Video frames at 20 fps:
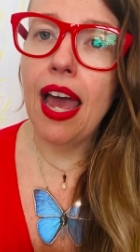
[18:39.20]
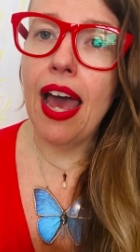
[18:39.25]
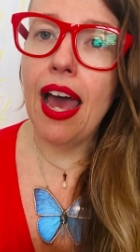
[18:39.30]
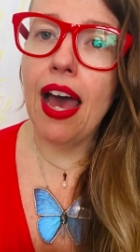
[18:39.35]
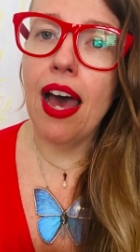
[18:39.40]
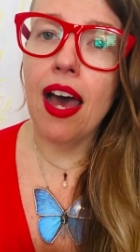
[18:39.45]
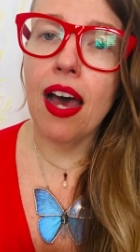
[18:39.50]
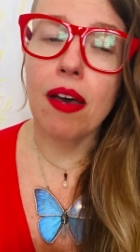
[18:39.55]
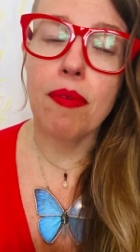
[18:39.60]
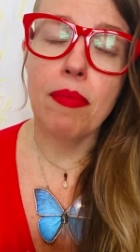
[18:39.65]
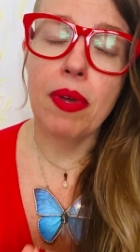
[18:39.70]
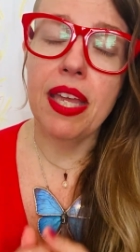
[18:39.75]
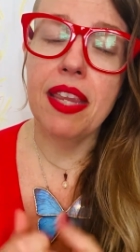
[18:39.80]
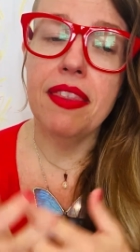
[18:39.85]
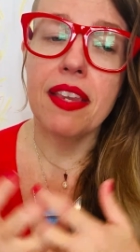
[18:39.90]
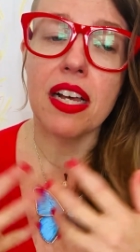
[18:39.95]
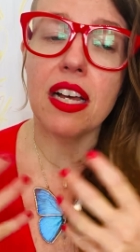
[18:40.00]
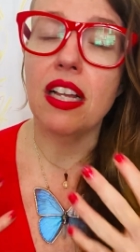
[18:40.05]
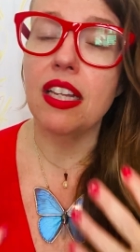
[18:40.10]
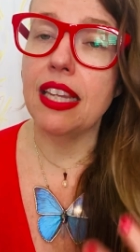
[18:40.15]
um,
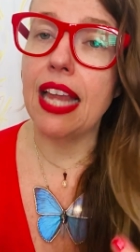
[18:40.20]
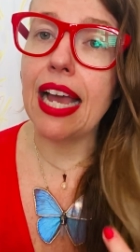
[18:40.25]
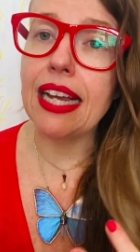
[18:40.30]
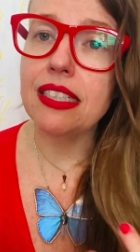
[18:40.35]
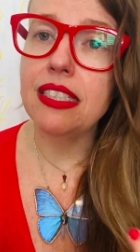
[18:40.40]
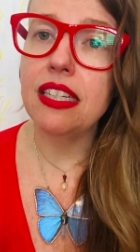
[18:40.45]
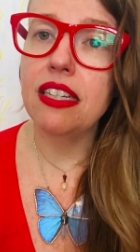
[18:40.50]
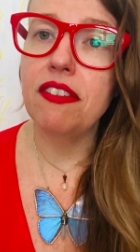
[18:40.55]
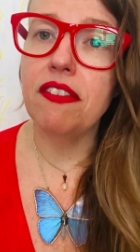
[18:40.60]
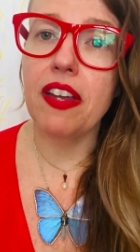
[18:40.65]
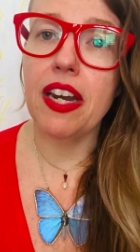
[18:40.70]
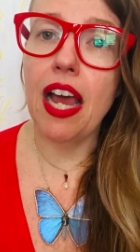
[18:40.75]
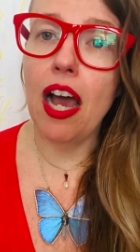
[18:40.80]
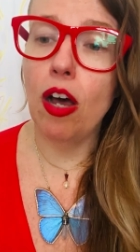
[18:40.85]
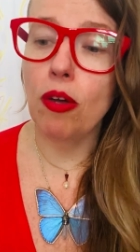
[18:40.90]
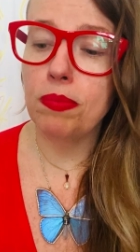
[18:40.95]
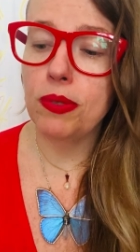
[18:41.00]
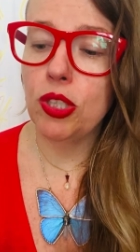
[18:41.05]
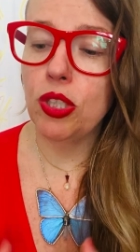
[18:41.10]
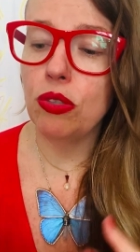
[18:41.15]
in the collective and
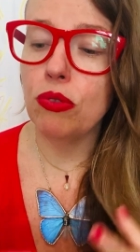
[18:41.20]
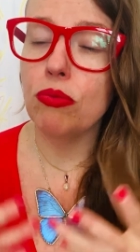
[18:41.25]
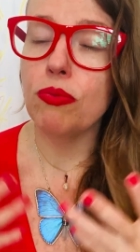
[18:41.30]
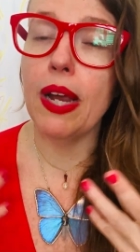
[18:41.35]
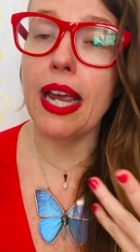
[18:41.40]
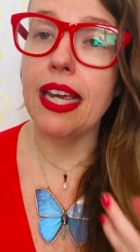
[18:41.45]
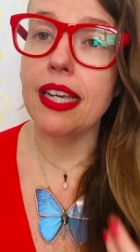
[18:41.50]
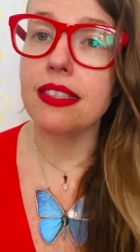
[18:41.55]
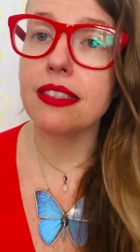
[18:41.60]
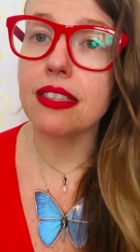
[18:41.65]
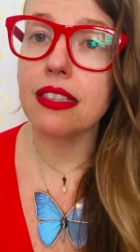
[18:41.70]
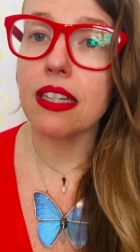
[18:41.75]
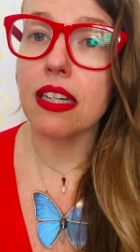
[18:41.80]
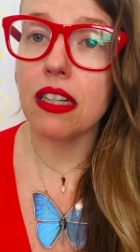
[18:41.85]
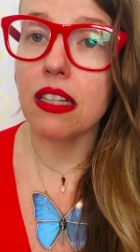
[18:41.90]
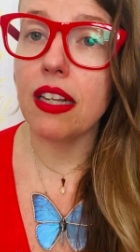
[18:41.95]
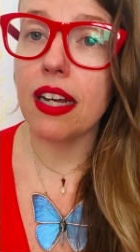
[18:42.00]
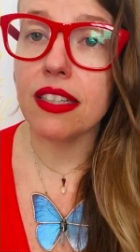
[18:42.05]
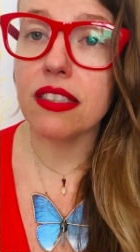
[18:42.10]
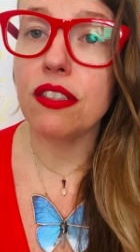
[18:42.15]
help to raise the
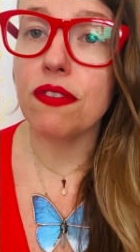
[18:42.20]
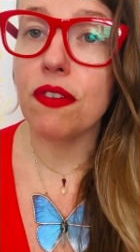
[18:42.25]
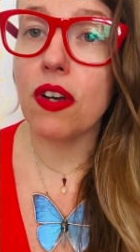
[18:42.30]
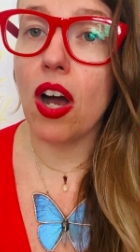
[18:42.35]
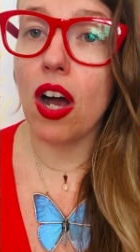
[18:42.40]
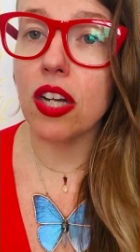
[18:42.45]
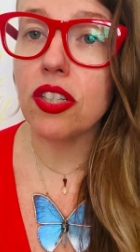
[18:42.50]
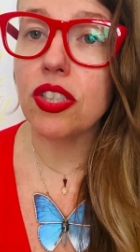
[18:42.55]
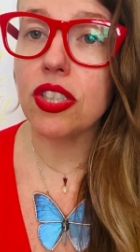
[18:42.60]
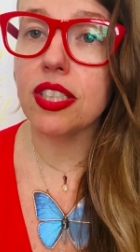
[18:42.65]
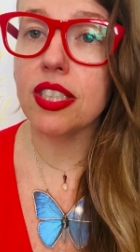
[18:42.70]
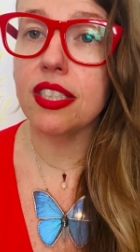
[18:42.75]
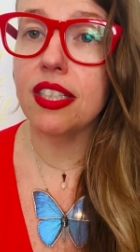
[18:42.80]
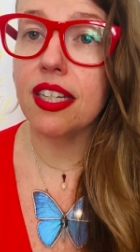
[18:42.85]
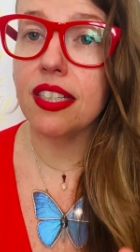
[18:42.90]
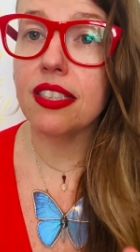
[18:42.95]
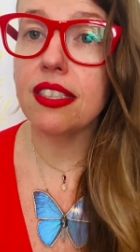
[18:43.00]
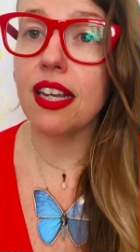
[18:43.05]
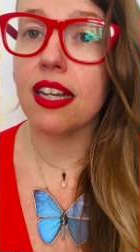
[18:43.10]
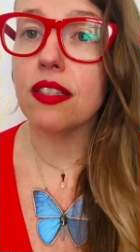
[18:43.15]
collective
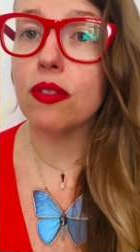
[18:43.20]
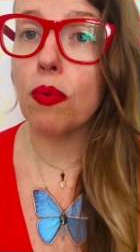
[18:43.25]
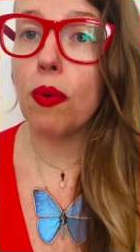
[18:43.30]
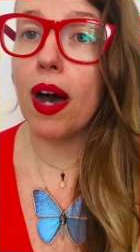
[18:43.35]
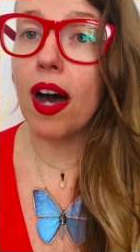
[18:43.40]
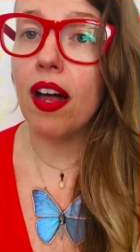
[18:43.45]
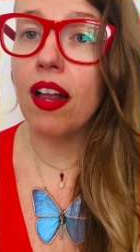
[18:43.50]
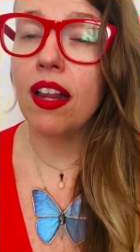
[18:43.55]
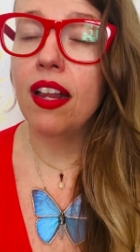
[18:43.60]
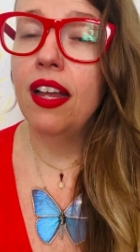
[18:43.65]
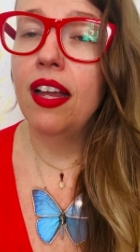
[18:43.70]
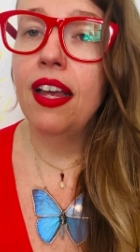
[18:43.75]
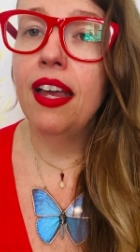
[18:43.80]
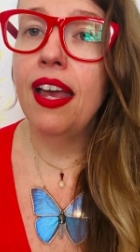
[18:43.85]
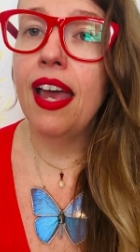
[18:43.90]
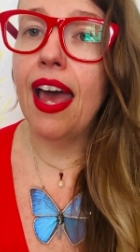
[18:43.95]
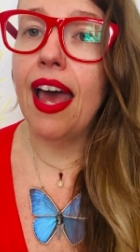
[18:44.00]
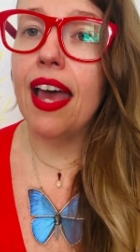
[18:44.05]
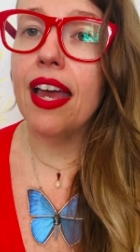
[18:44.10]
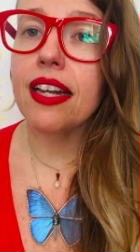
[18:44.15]
consciousness as well.
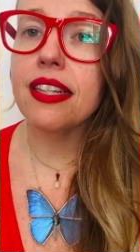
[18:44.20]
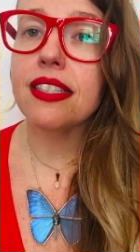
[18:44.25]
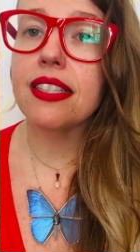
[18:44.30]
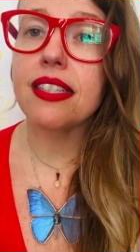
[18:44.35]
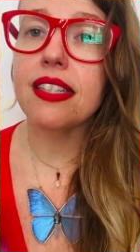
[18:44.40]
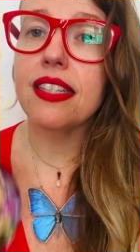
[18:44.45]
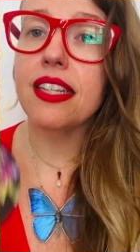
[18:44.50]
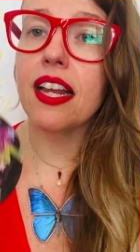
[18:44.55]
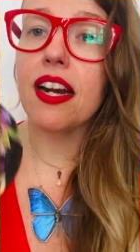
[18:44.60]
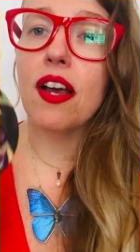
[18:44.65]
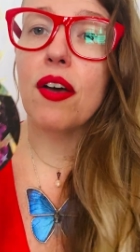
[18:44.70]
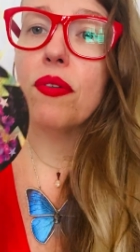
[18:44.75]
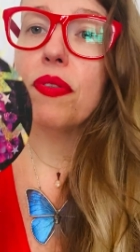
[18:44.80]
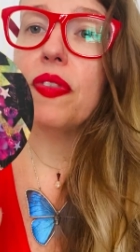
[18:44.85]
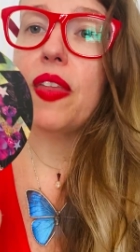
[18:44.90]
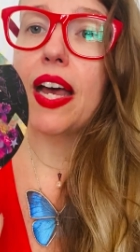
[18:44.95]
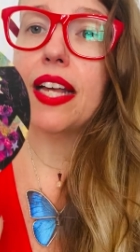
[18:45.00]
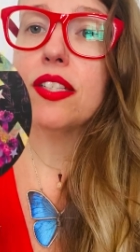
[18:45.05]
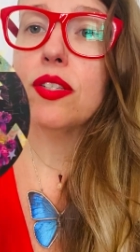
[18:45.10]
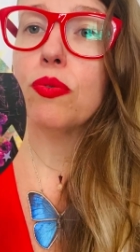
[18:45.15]
And, you know,
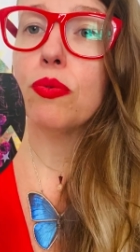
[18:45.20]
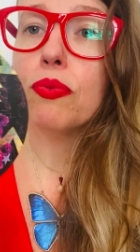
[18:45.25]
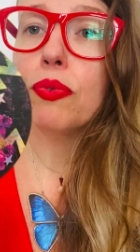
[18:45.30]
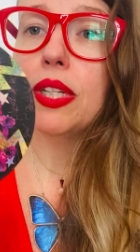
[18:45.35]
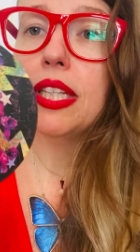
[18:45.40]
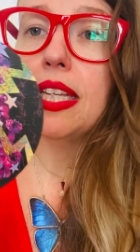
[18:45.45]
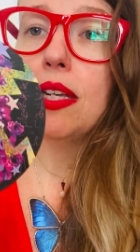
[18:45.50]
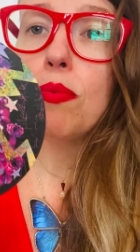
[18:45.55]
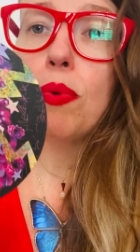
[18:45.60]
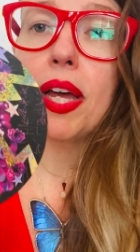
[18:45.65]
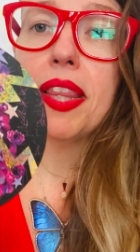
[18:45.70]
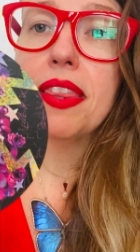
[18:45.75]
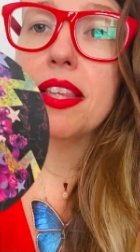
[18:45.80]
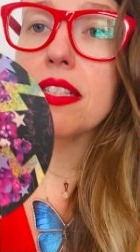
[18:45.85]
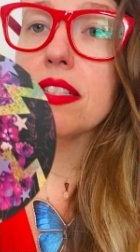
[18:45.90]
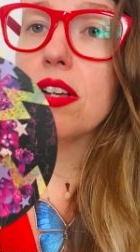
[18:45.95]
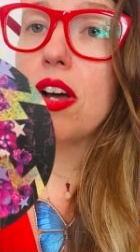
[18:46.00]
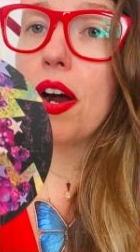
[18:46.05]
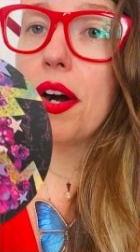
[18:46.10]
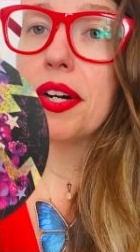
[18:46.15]
that's really what
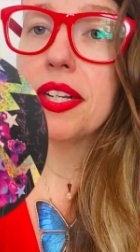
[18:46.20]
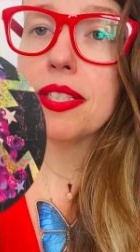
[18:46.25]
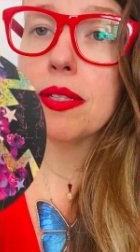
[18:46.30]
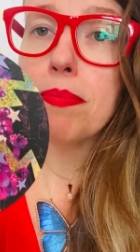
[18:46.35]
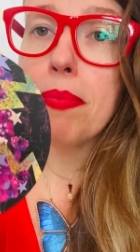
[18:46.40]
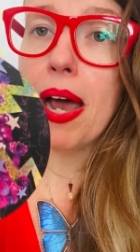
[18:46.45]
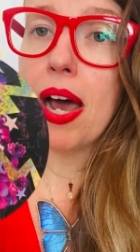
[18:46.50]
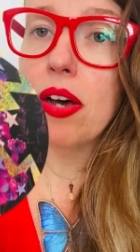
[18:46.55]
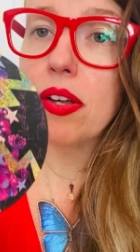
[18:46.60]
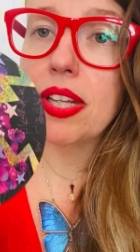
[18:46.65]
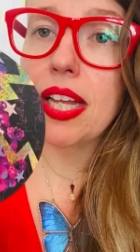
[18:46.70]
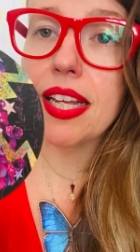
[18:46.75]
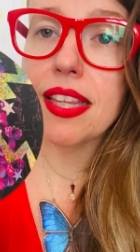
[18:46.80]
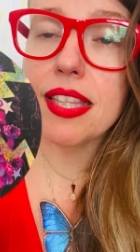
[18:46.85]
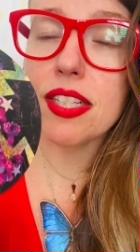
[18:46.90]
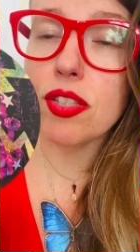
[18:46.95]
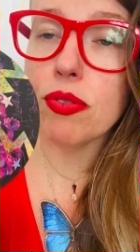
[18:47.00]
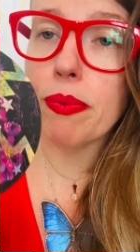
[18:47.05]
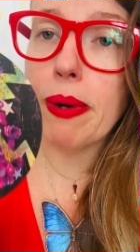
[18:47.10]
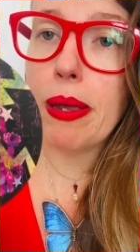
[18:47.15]
this card is about. Like
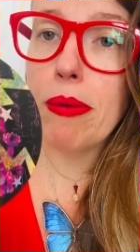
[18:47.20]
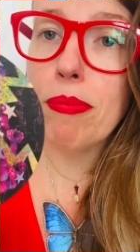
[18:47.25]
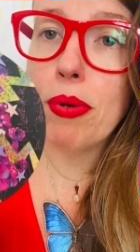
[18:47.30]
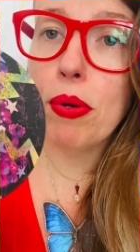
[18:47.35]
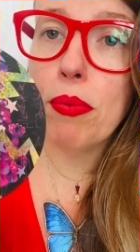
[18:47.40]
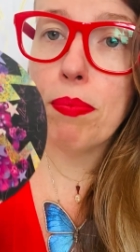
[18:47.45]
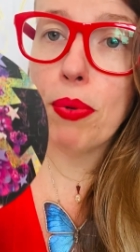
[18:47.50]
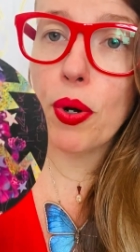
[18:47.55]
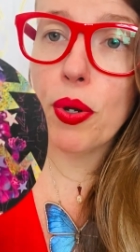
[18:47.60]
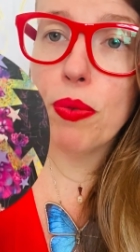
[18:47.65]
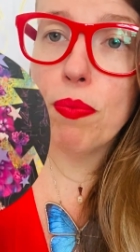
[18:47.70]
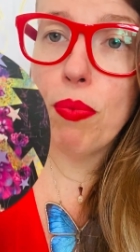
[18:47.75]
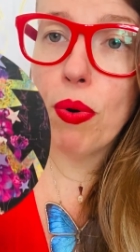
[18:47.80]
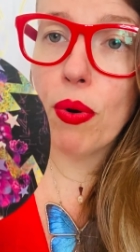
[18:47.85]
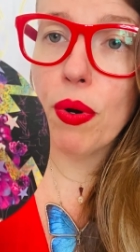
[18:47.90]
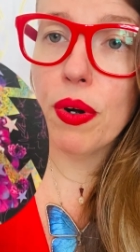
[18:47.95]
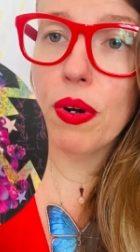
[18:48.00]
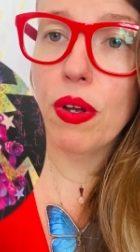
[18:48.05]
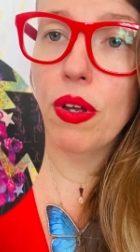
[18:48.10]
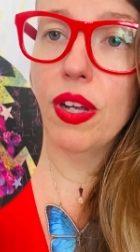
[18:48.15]
this rainbow birth
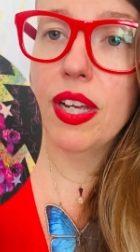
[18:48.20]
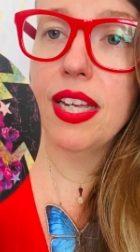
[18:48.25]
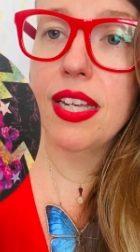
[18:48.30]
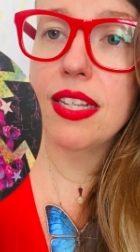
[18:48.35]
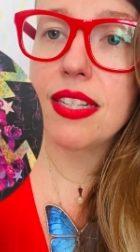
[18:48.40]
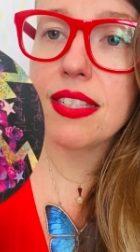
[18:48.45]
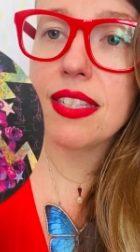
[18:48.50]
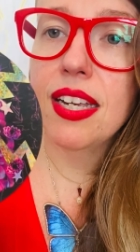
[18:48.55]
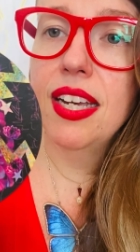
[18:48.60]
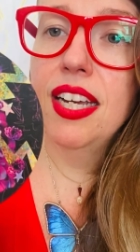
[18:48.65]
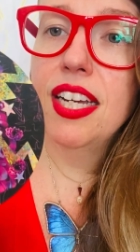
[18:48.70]
portal is